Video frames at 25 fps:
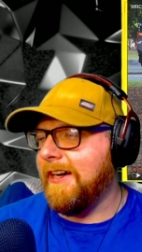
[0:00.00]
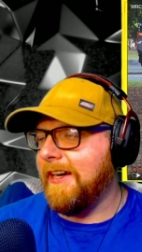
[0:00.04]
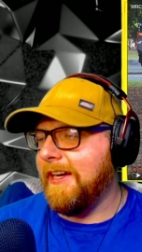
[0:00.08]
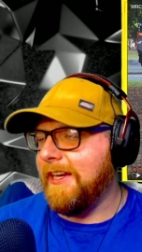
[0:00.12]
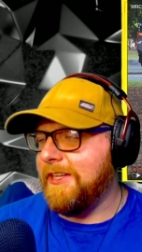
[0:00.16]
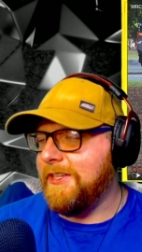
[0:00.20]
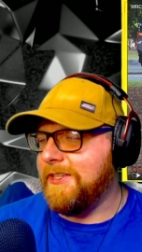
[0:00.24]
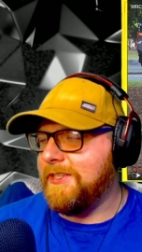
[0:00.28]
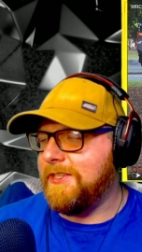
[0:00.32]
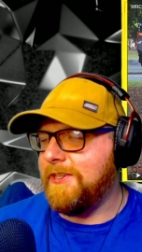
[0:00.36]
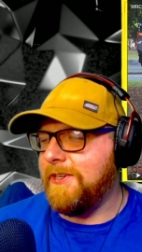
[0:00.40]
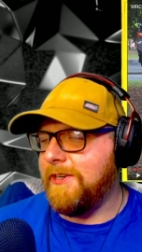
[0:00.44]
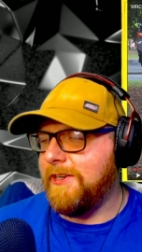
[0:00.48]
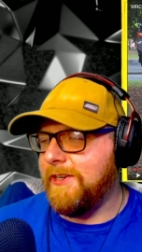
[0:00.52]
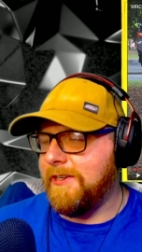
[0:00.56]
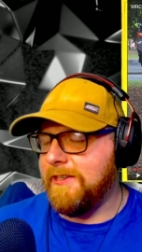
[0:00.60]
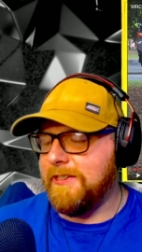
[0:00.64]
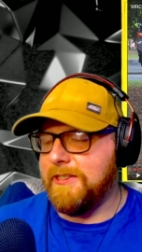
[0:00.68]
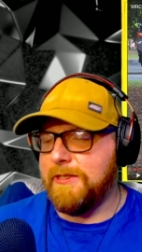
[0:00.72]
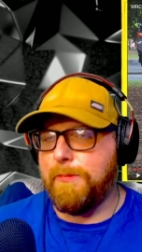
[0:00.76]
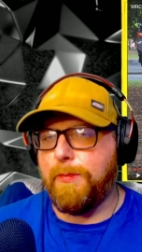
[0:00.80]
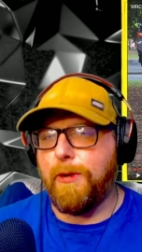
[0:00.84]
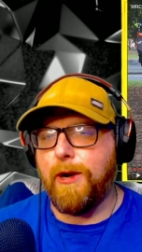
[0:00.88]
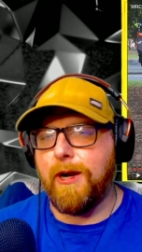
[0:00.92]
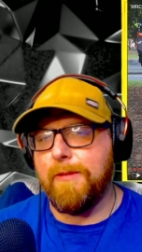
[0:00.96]
in certain
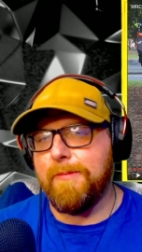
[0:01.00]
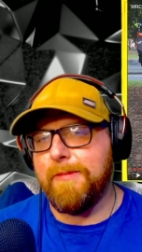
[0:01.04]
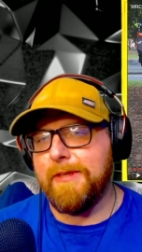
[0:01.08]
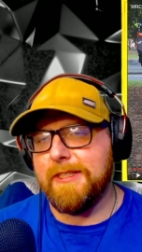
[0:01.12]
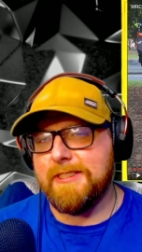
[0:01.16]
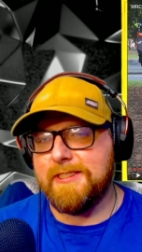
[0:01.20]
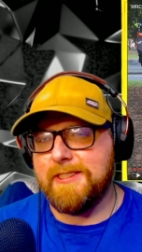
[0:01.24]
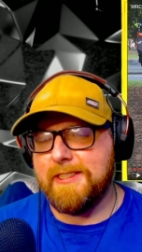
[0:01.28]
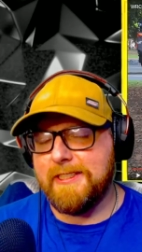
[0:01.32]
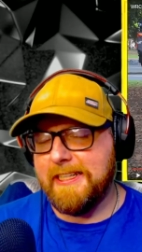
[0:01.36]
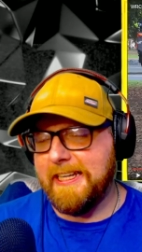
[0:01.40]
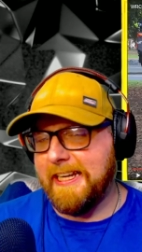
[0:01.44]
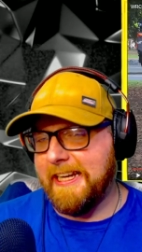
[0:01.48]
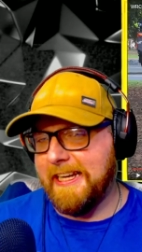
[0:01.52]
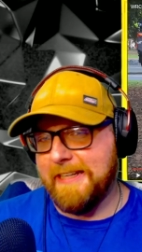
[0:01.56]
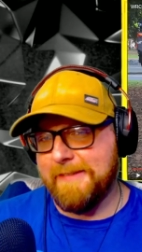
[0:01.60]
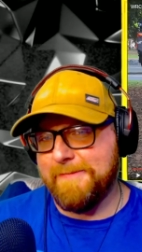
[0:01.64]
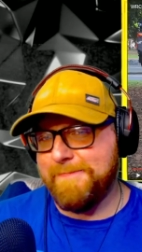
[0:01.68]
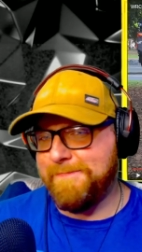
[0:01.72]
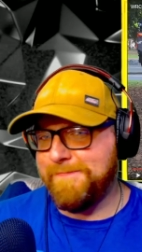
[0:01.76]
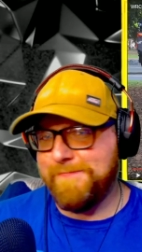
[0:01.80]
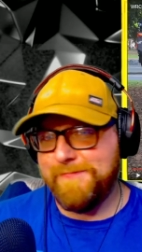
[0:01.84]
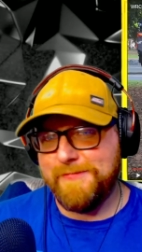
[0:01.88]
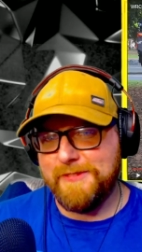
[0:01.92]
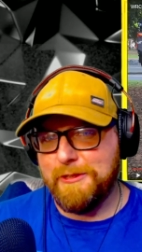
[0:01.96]
departments,
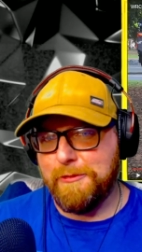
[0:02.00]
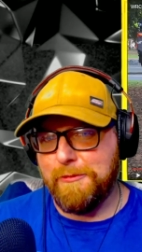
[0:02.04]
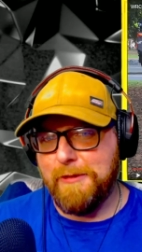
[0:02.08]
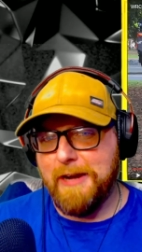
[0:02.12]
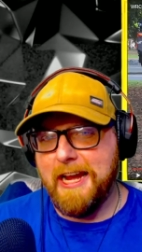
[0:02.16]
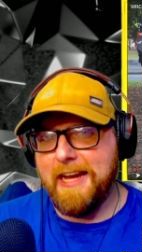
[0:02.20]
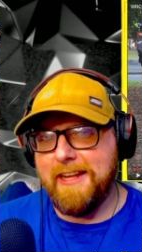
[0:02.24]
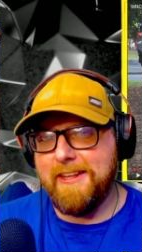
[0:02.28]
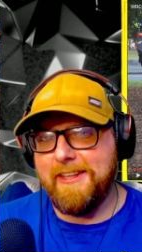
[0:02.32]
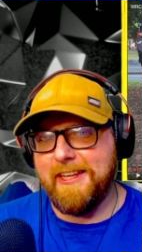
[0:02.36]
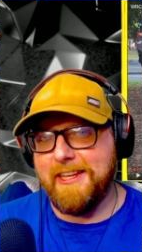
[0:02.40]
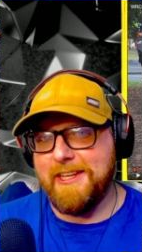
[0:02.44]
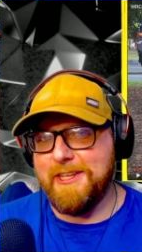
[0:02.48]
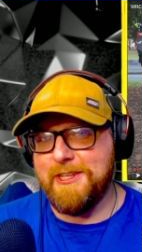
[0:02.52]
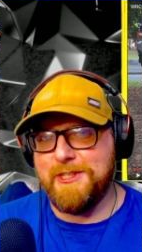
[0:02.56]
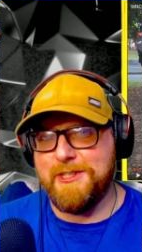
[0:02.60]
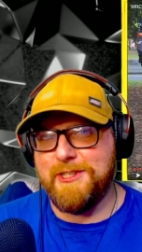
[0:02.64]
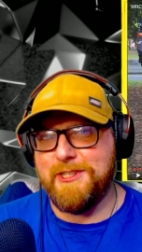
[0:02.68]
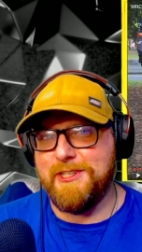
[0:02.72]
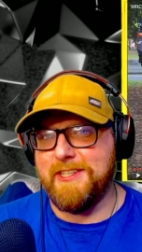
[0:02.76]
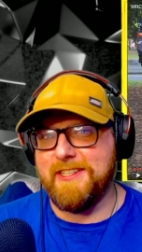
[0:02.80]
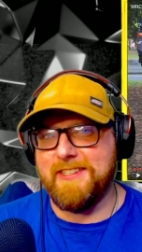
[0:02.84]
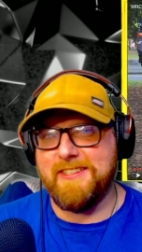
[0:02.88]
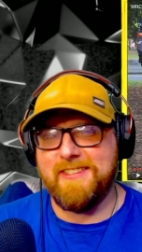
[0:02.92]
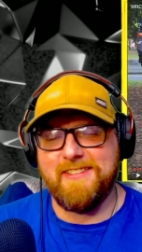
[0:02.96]
and rally is
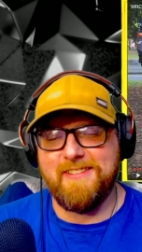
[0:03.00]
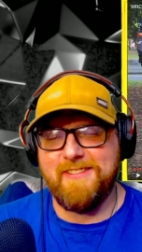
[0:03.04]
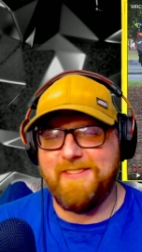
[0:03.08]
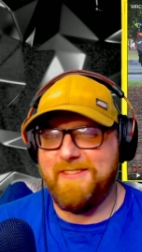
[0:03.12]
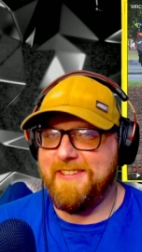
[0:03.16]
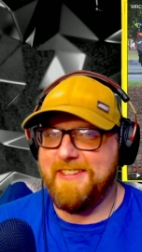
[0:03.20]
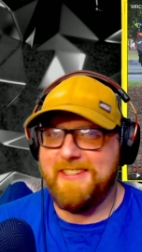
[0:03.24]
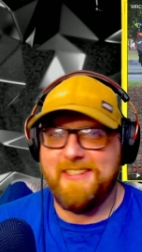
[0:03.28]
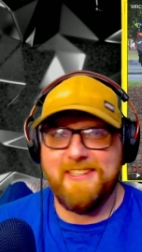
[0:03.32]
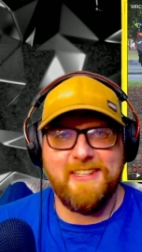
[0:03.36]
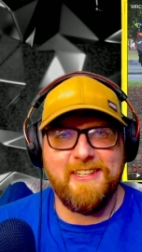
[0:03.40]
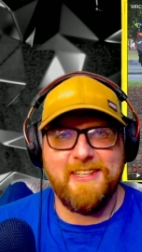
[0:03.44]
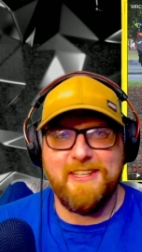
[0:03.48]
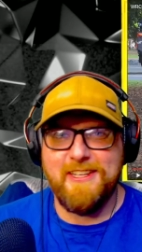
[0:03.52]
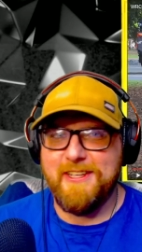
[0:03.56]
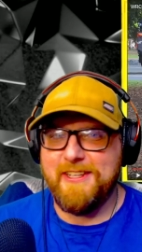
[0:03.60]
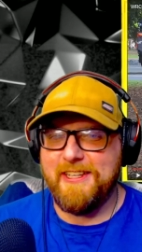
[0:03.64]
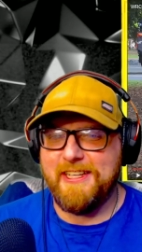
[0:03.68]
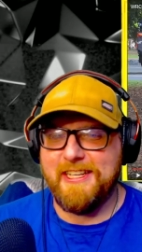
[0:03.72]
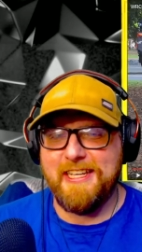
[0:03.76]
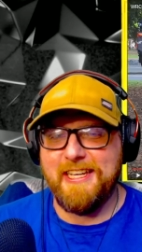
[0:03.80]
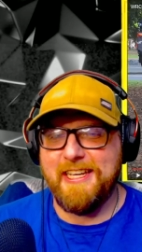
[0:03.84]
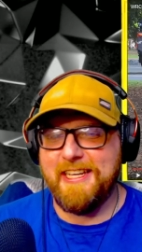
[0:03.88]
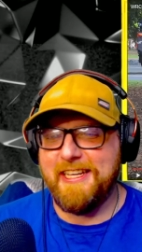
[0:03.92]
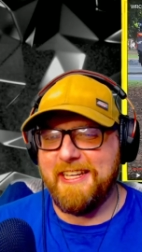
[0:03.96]
just
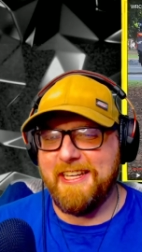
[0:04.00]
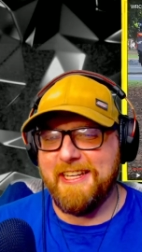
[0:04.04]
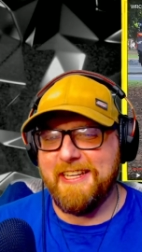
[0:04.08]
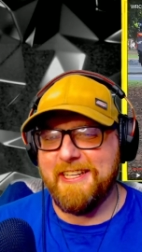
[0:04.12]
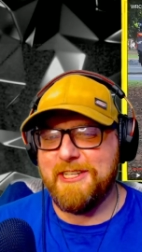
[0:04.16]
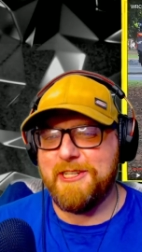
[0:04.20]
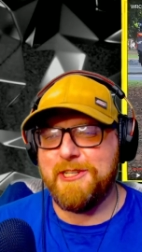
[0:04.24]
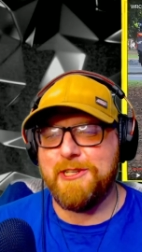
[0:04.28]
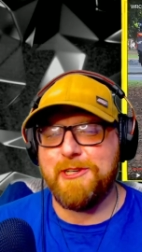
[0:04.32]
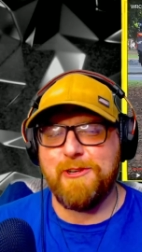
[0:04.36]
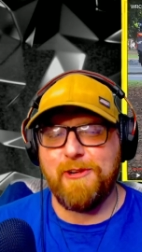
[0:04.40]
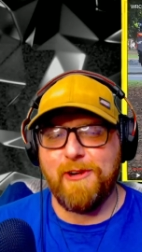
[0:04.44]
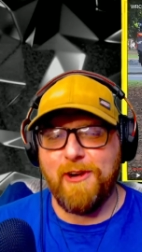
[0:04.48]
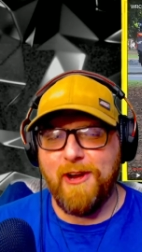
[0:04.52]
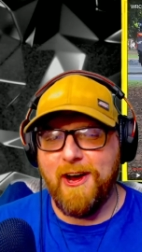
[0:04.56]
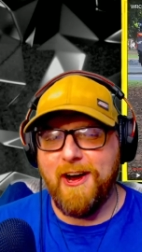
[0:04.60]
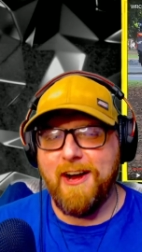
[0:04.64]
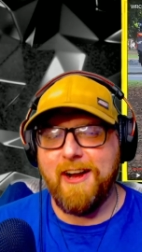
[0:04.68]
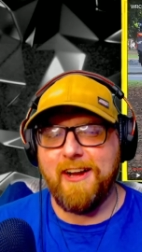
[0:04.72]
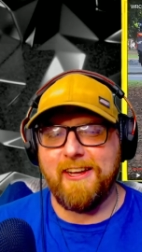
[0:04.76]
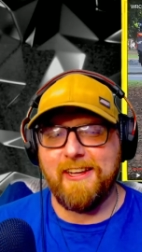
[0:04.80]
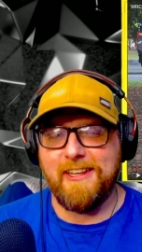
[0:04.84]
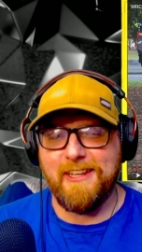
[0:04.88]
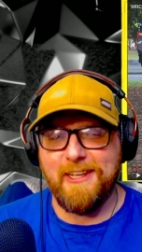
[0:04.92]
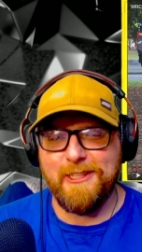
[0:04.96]
kicking
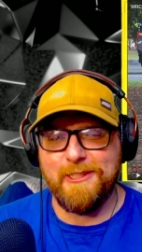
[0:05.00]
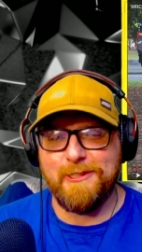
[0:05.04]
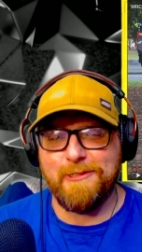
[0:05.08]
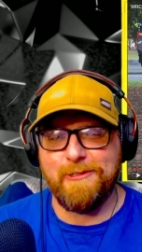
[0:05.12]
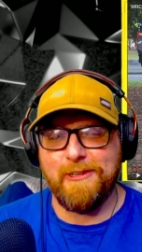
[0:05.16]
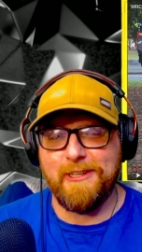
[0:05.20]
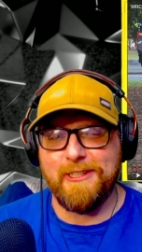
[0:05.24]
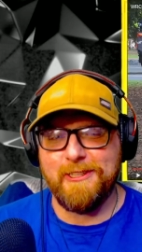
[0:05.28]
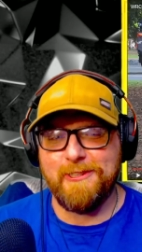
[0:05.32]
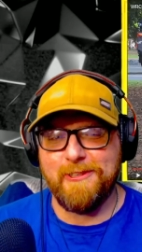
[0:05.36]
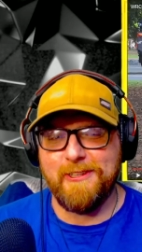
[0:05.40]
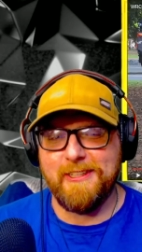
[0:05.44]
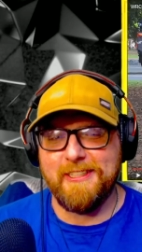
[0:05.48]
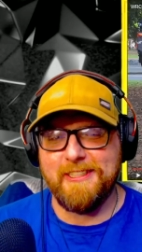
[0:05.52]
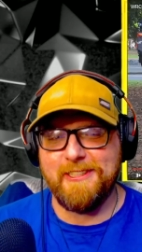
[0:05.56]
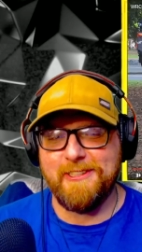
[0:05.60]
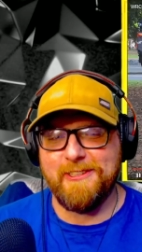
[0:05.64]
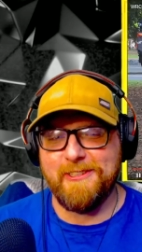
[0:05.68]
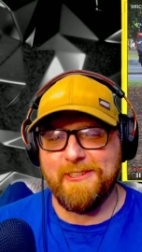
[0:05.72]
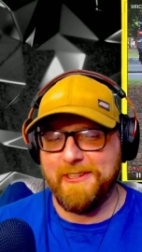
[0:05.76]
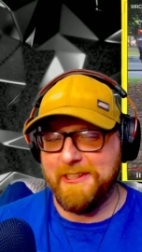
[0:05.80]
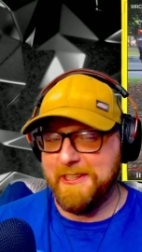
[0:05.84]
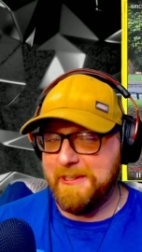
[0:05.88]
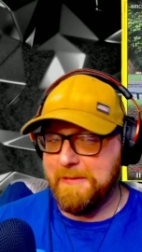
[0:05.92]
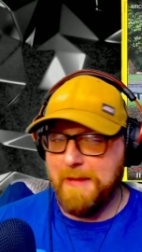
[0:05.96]
strong in
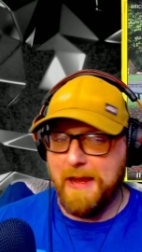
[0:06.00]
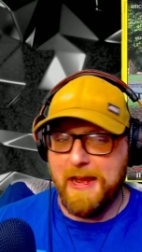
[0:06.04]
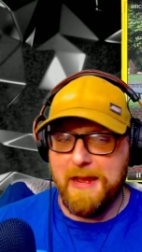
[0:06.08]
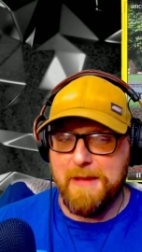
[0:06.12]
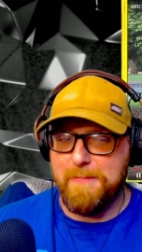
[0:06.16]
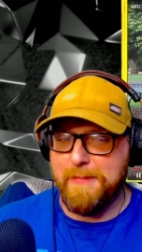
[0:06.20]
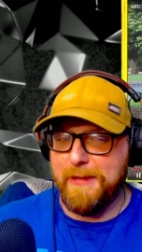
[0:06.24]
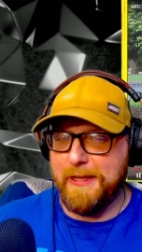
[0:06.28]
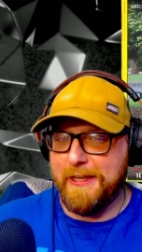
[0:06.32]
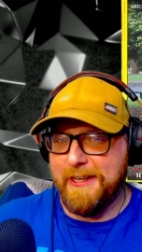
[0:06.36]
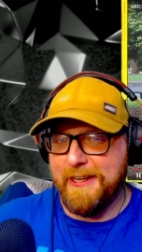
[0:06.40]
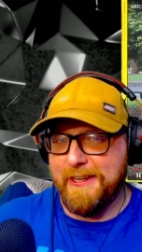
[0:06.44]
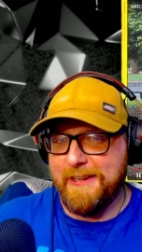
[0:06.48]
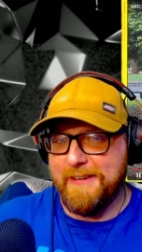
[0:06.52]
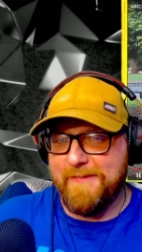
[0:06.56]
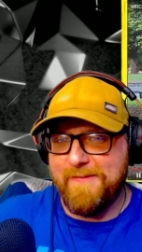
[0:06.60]
2022, in my opinion.